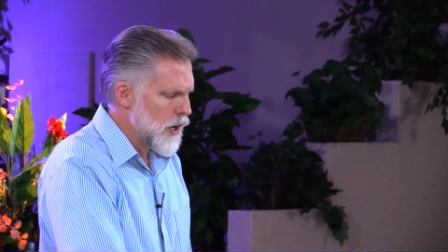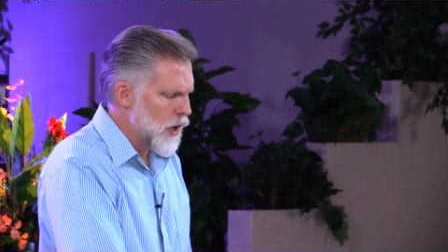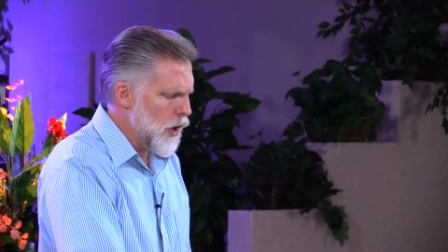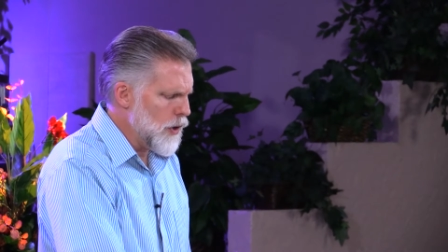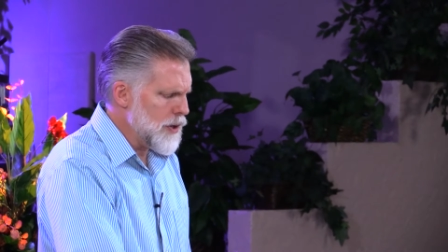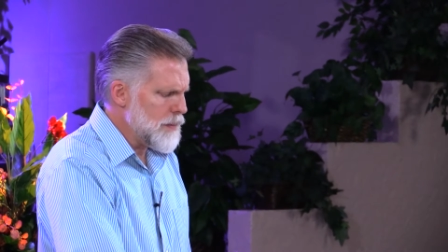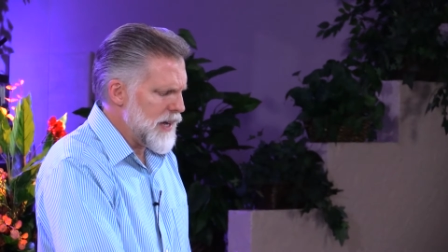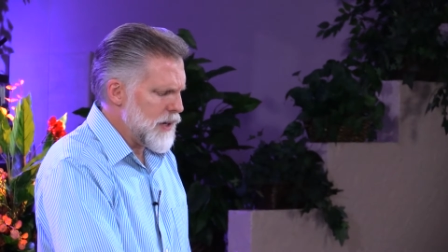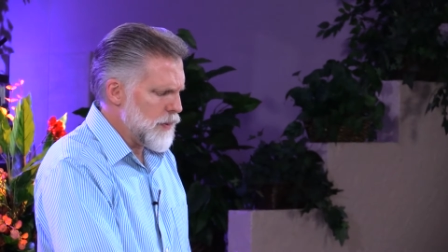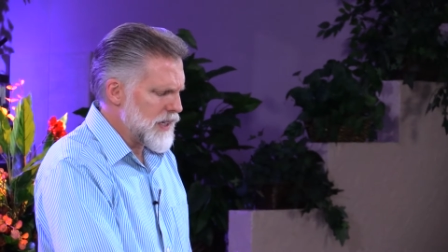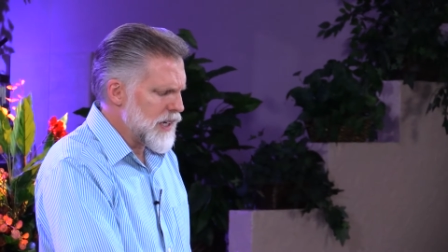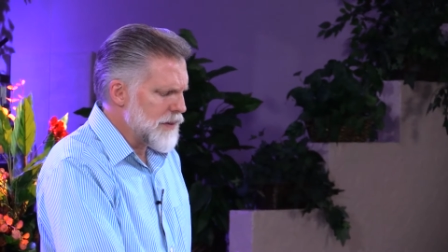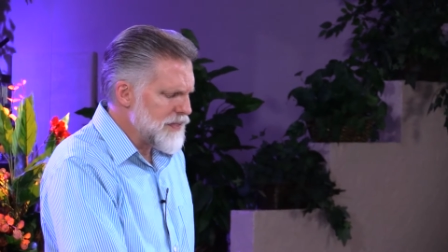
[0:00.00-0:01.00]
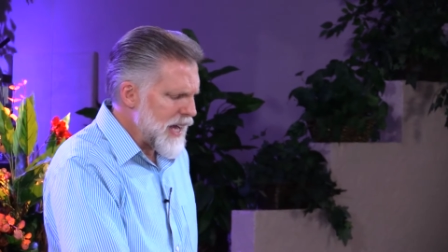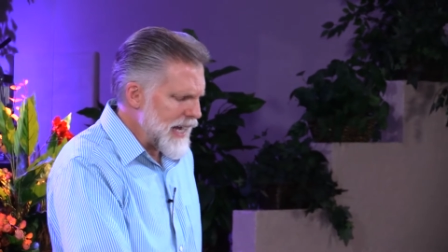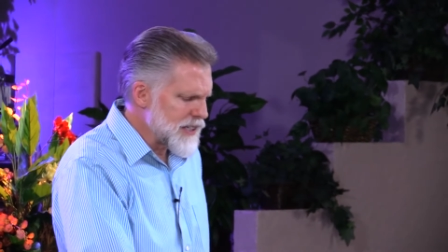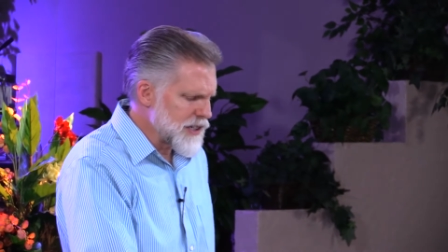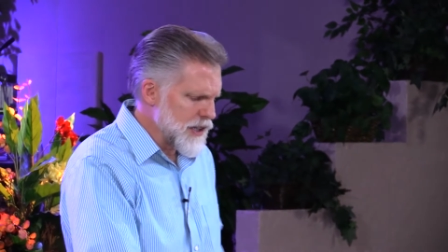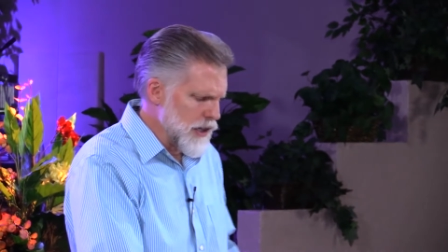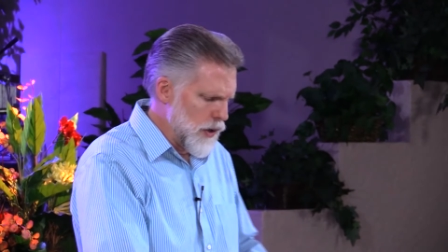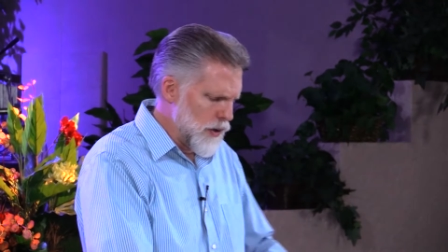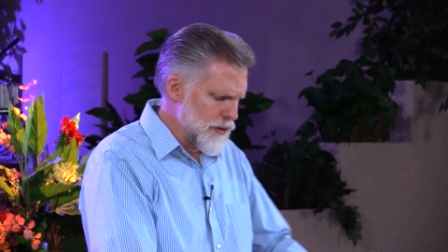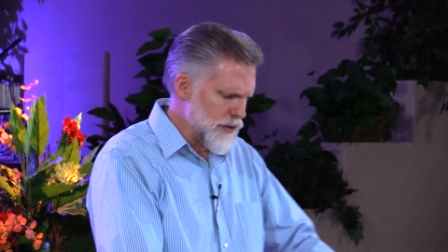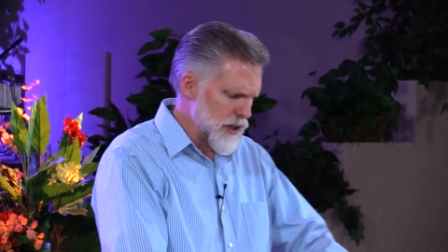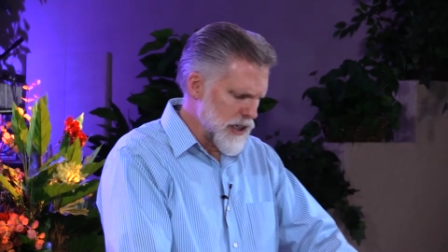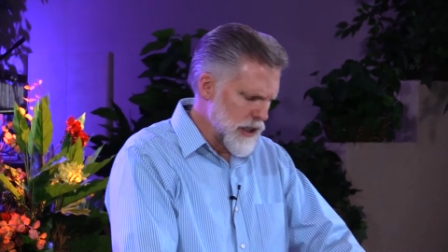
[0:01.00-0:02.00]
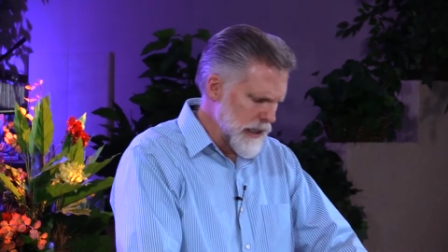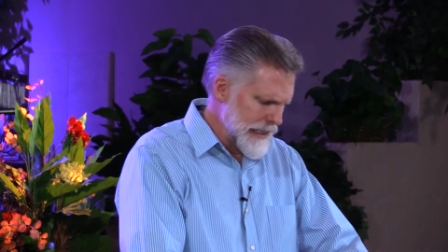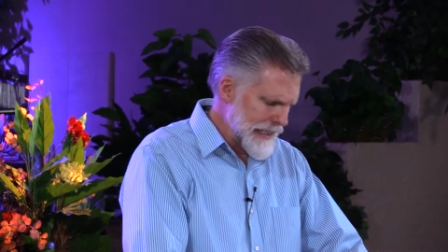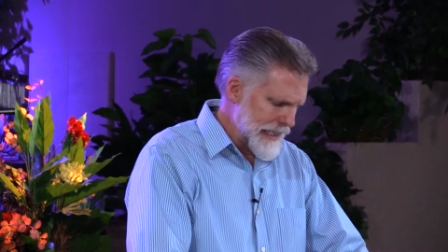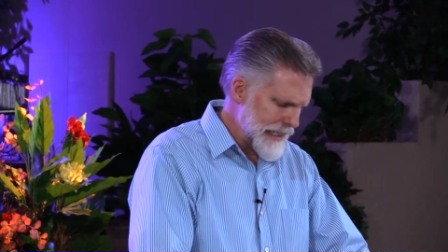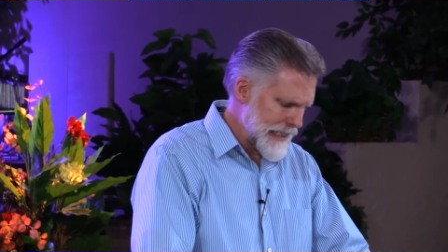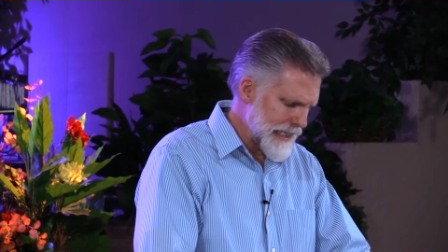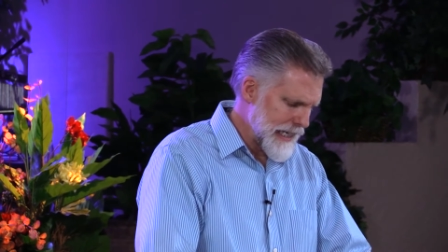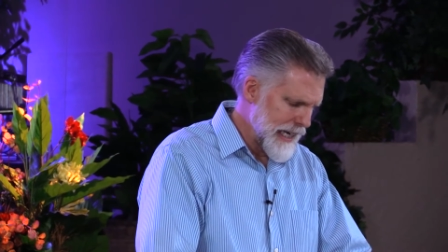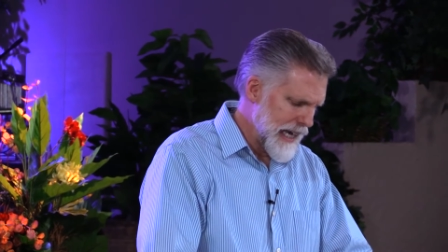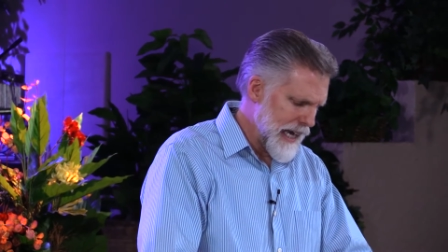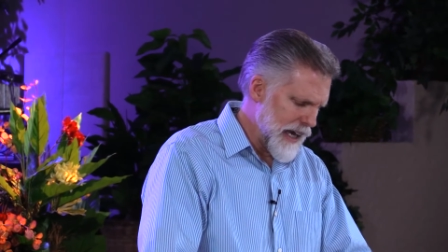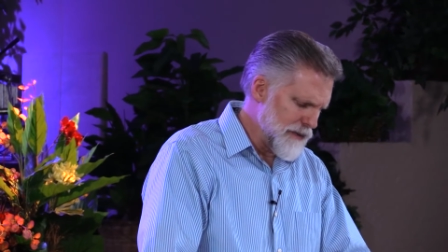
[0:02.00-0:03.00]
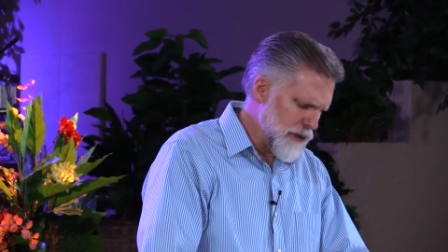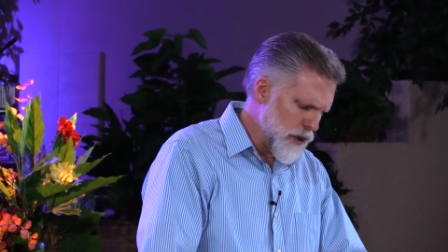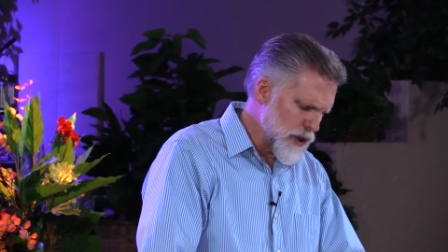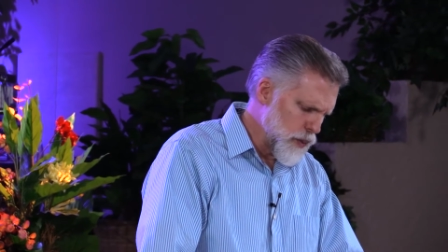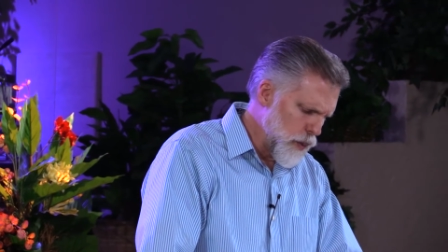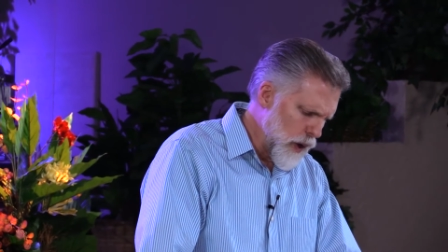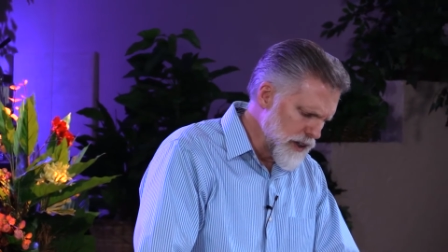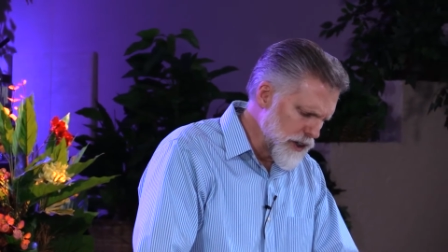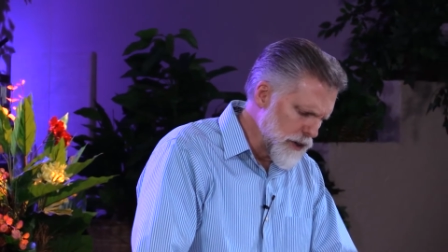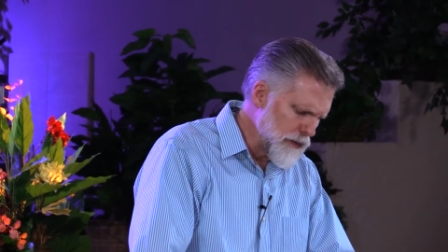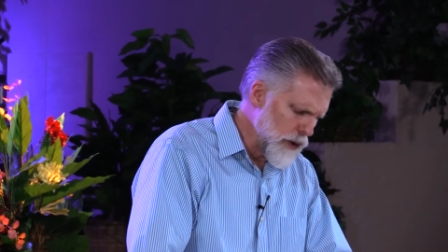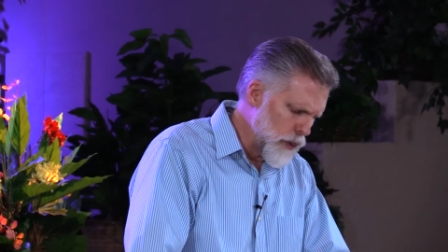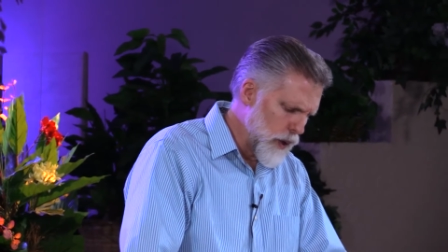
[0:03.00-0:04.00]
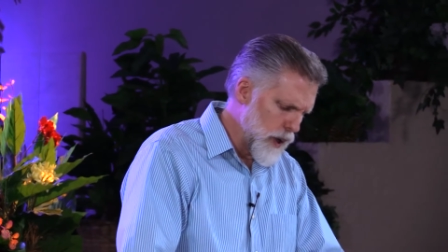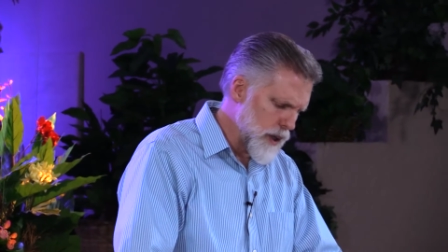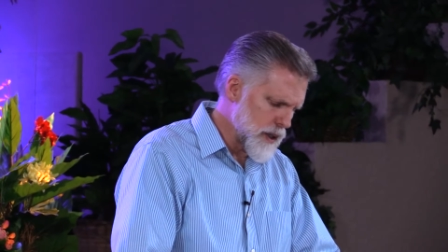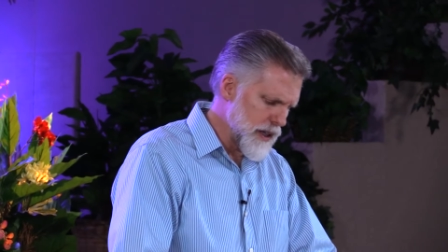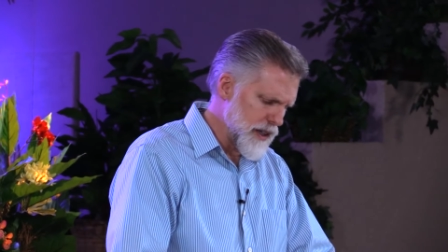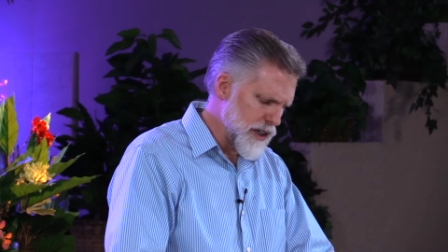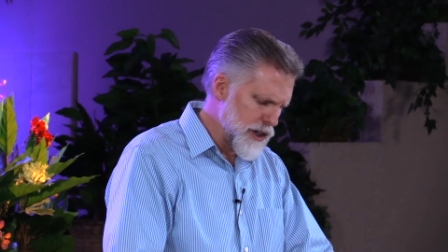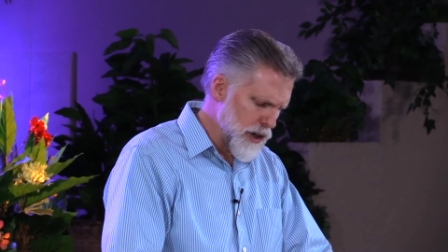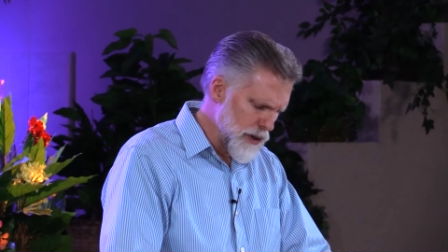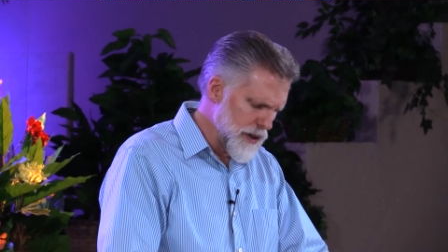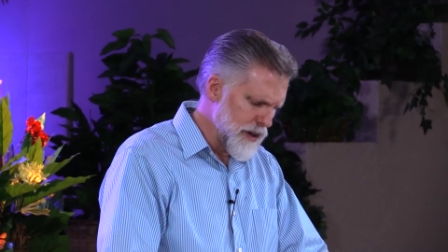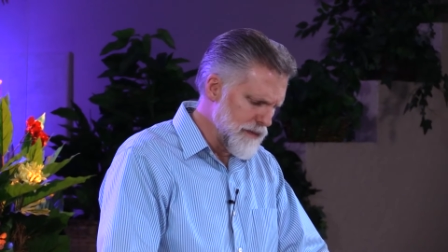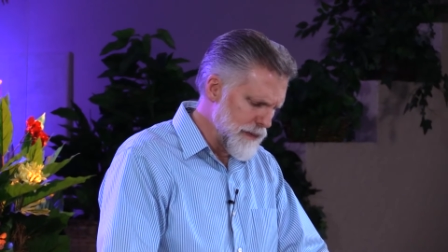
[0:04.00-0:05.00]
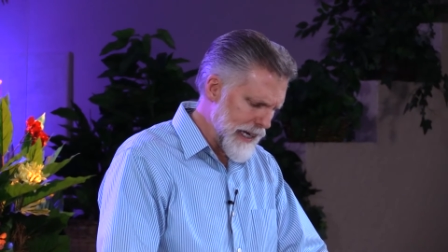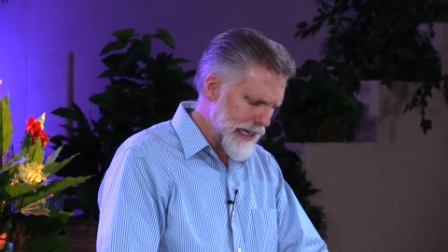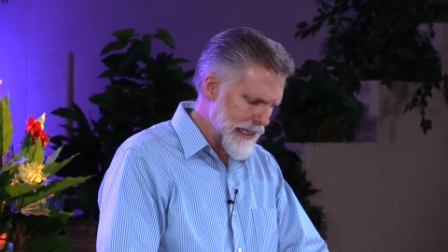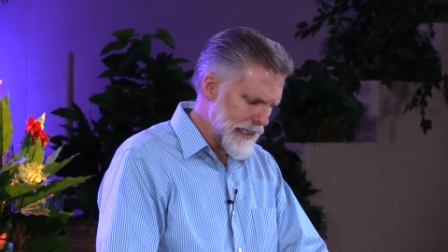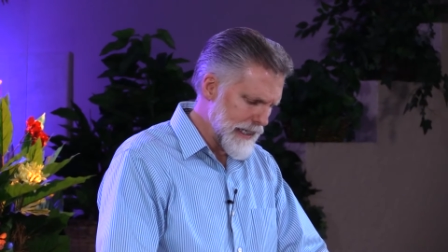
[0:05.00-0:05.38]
Oh, that men would give thanks to the Lord for his goodness and for his wonderful works to the children of men.